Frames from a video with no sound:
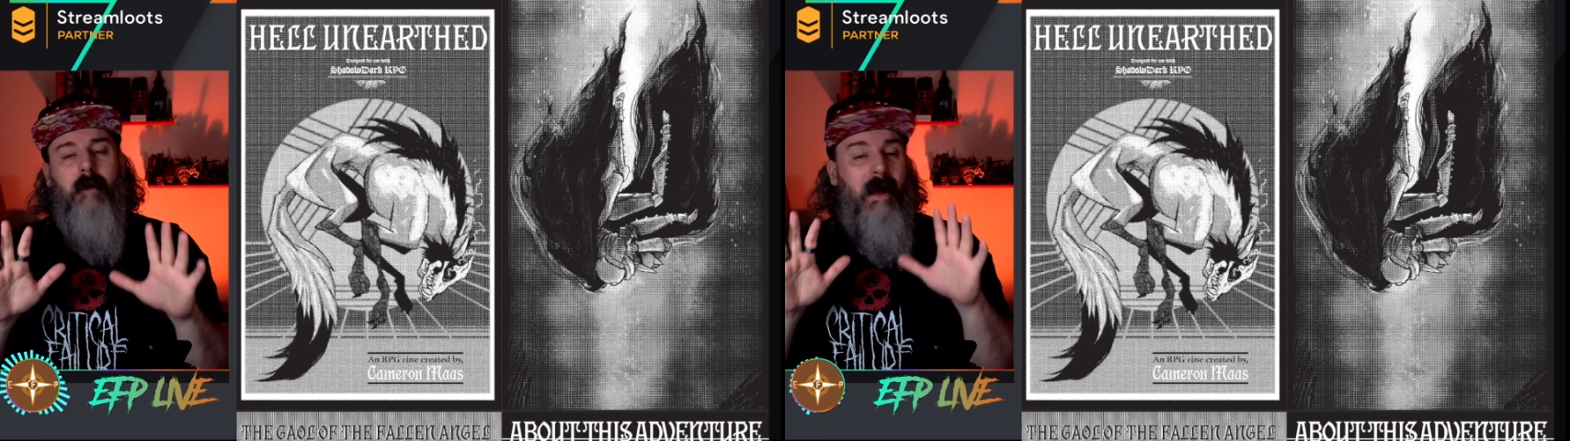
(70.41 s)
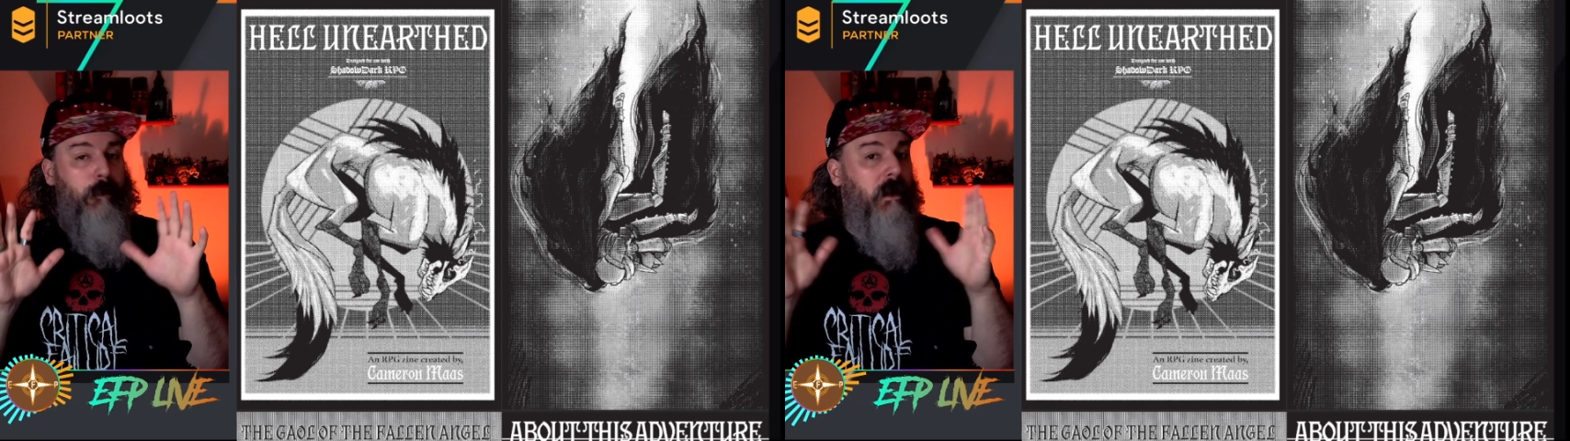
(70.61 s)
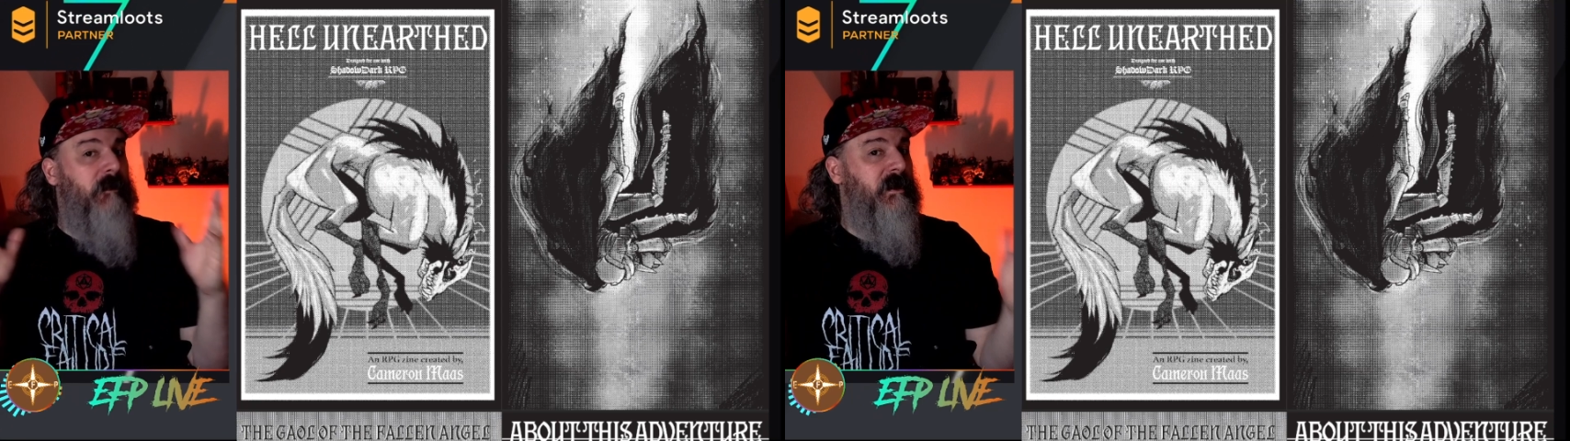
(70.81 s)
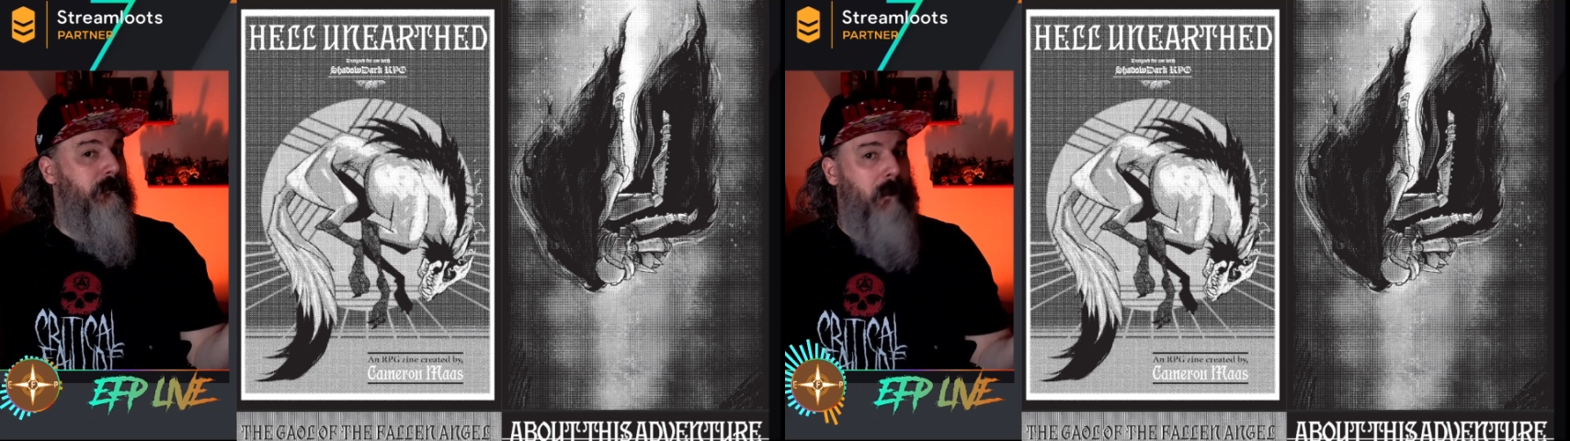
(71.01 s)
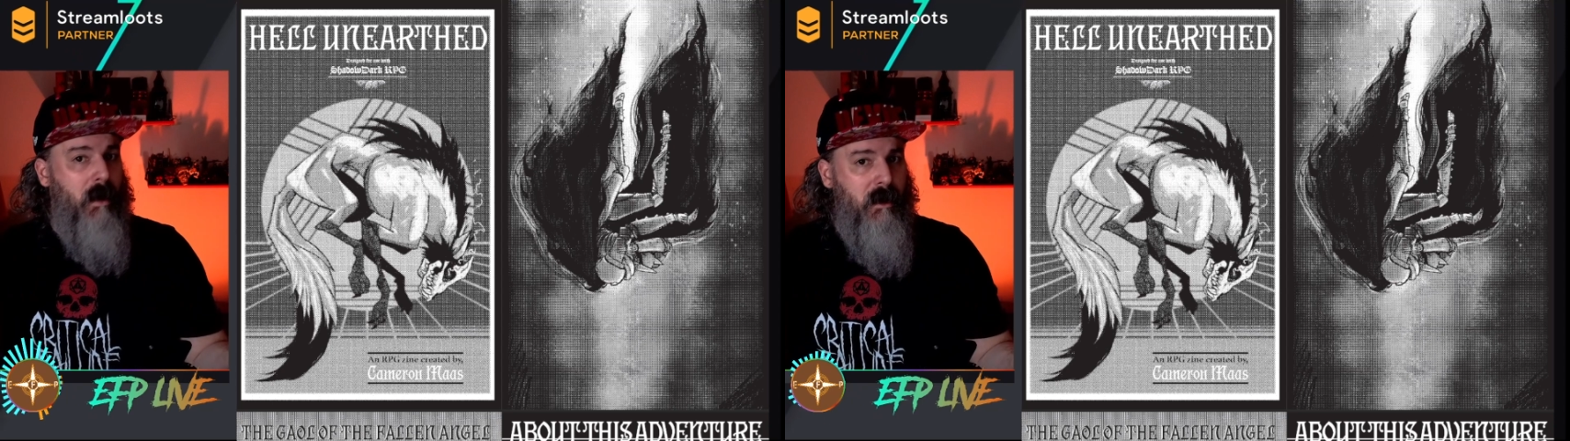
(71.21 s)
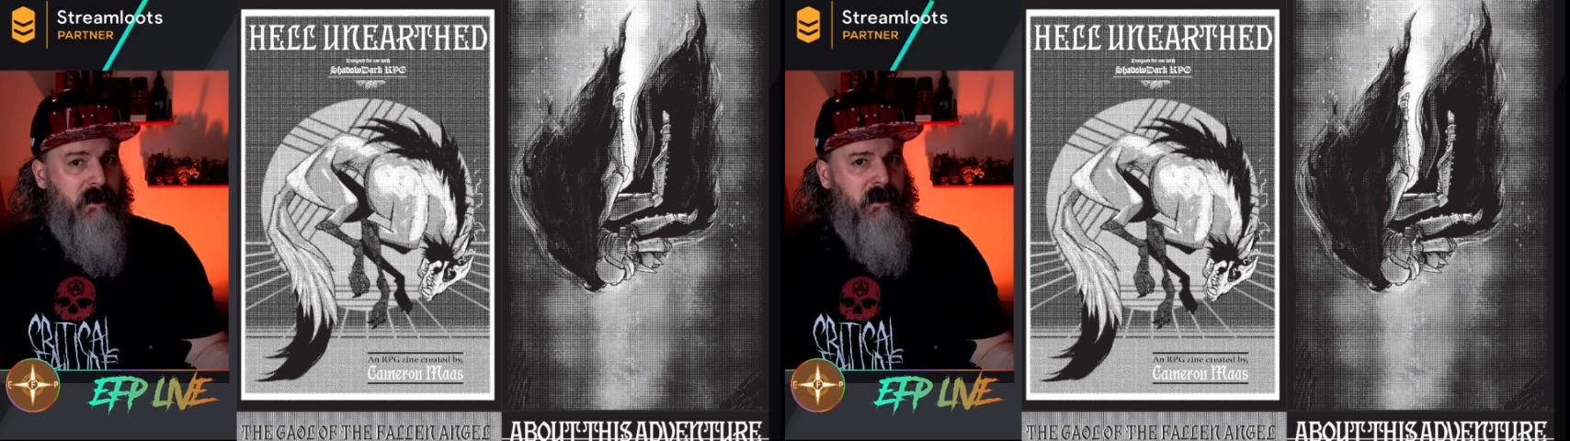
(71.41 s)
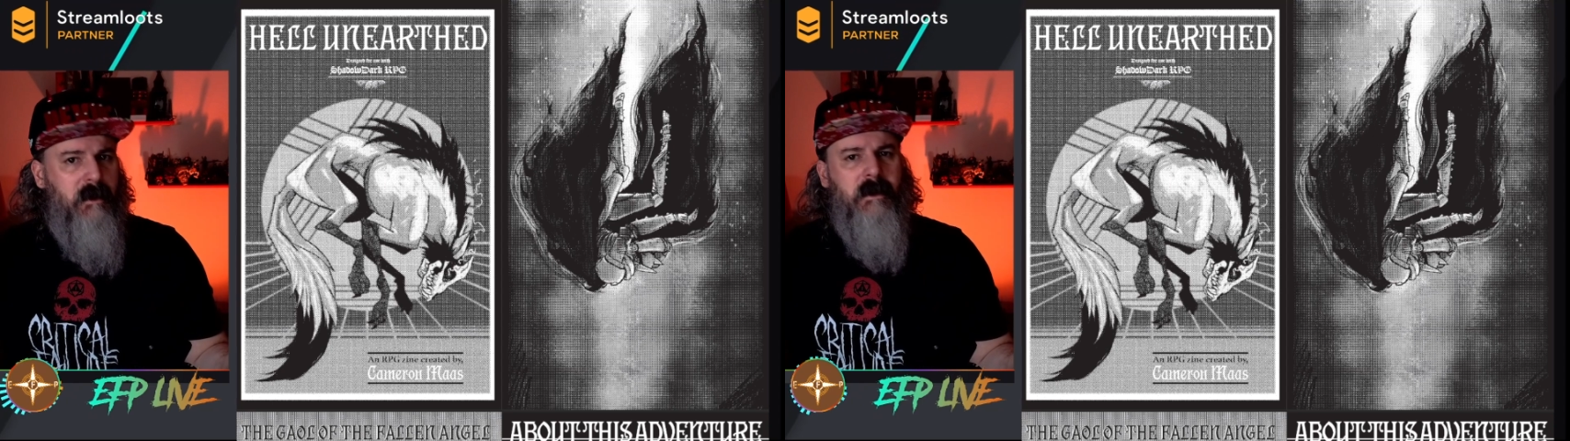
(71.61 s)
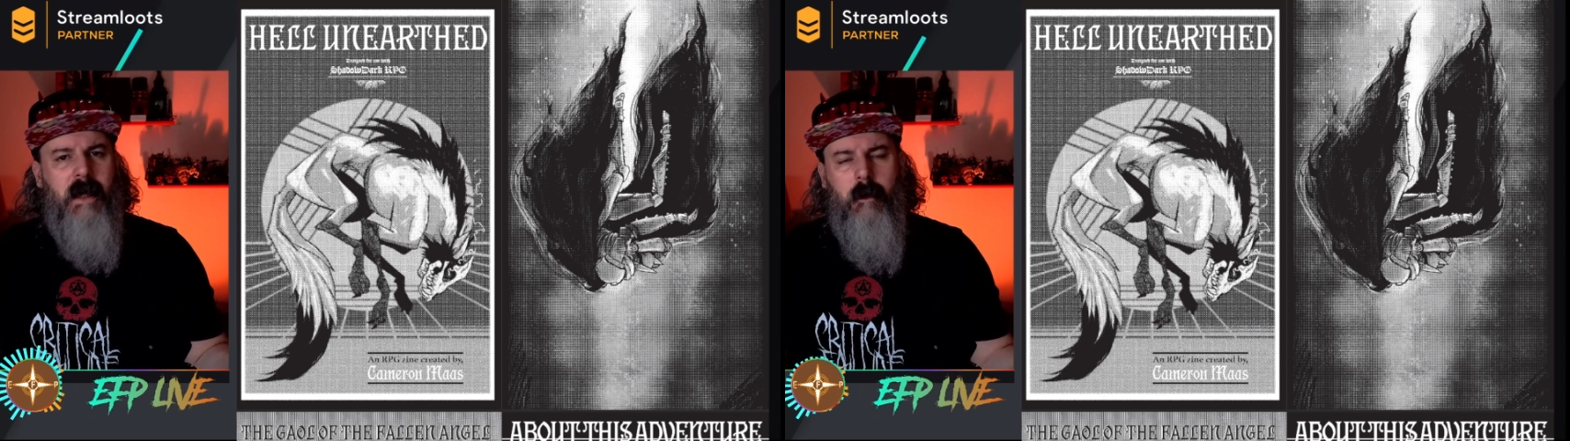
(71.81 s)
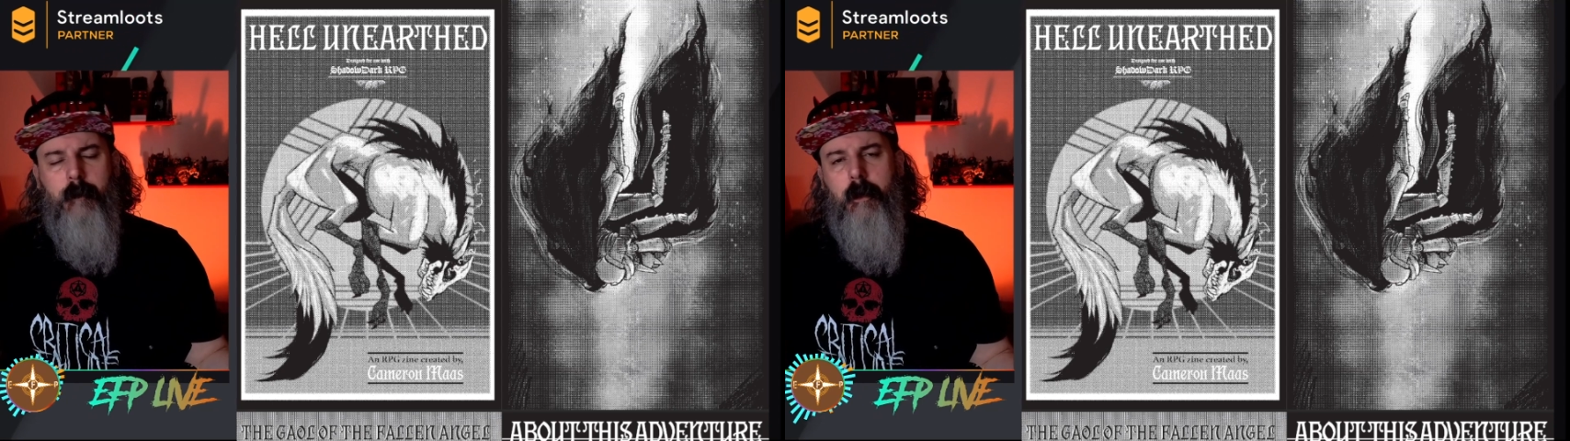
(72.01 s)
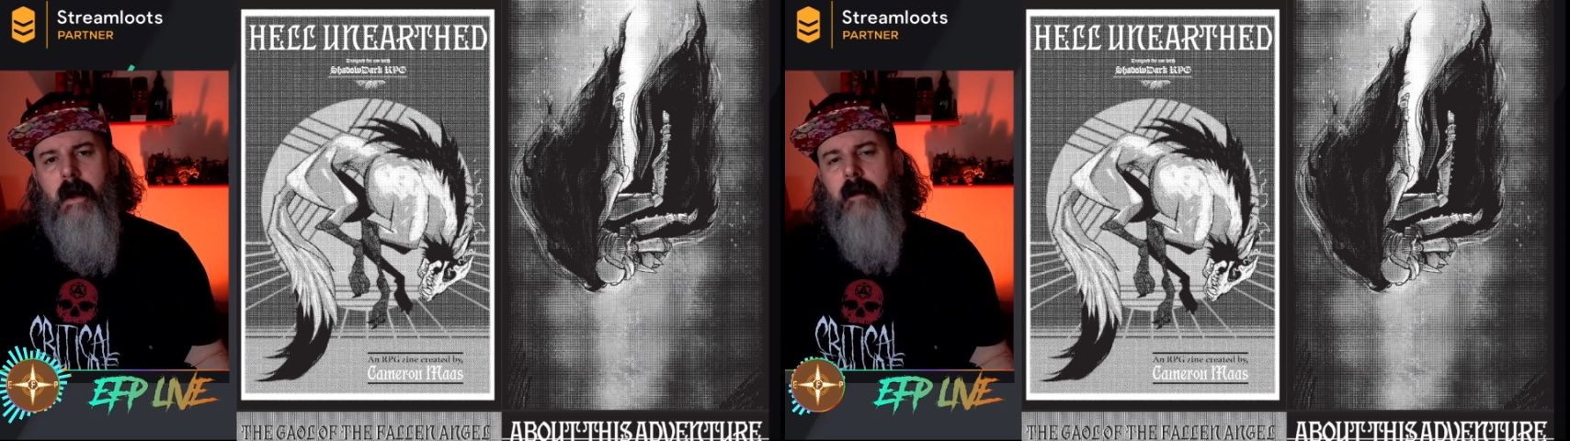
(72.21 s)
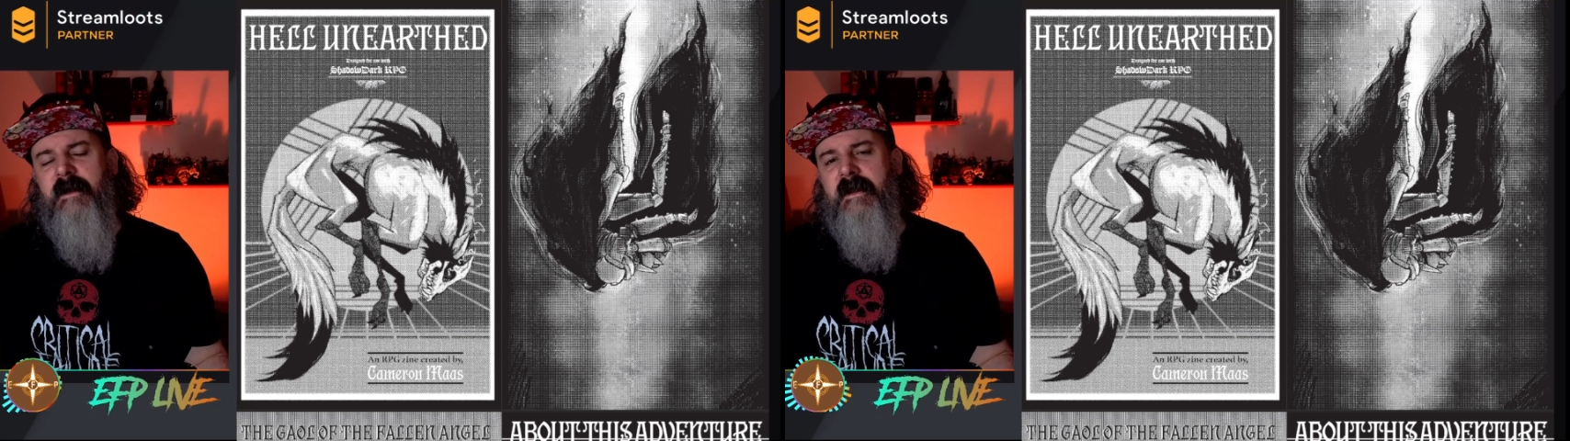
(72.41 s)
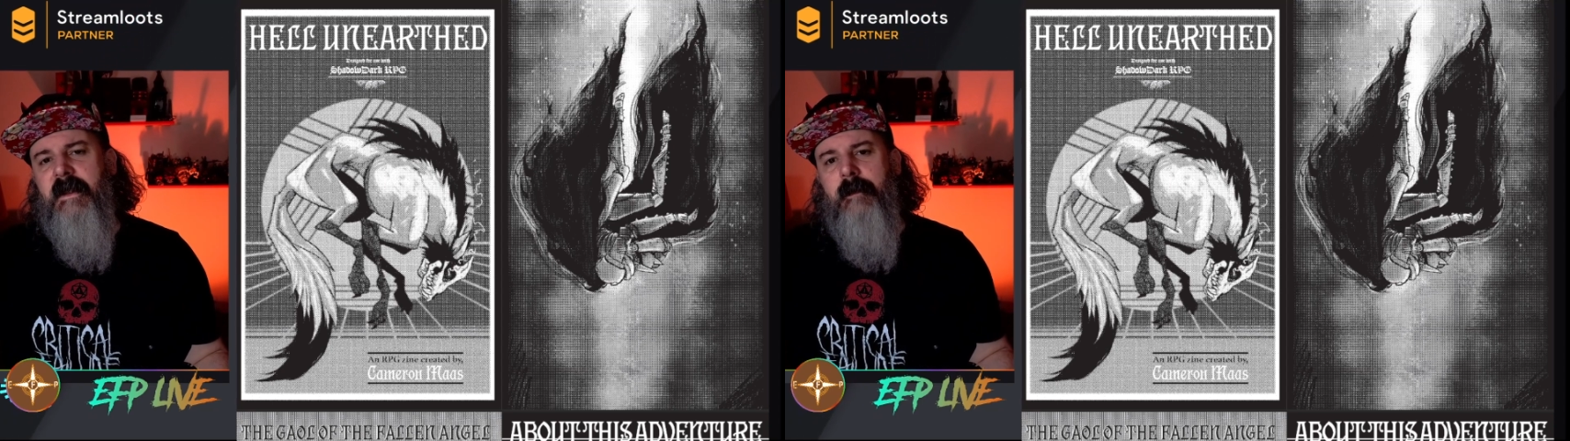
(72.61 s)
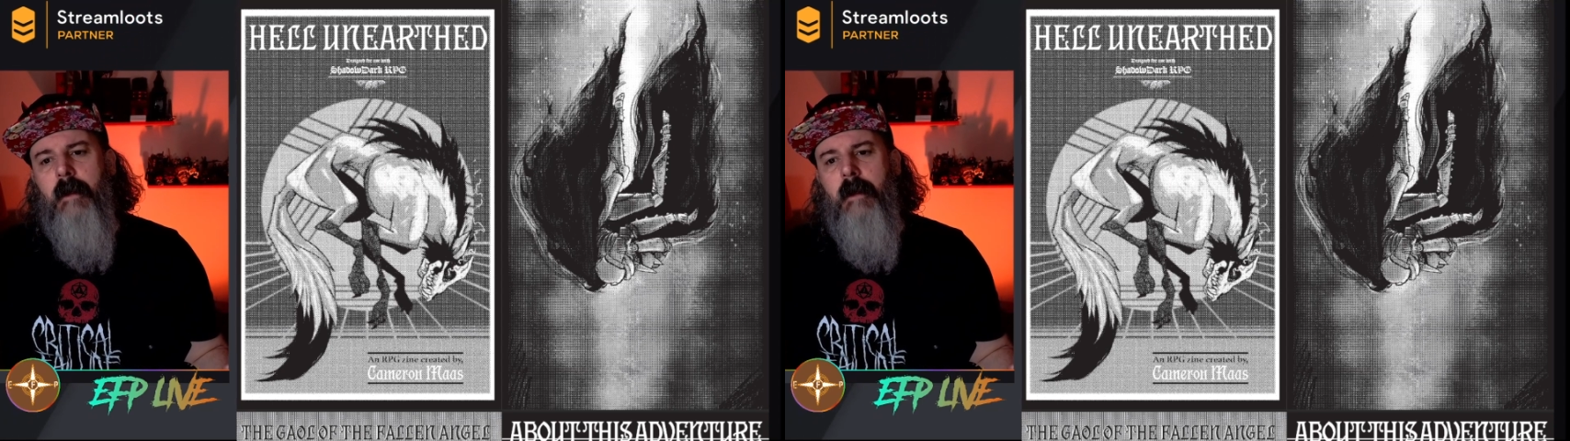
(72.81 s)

I believe it's Moss is how he pronounces it.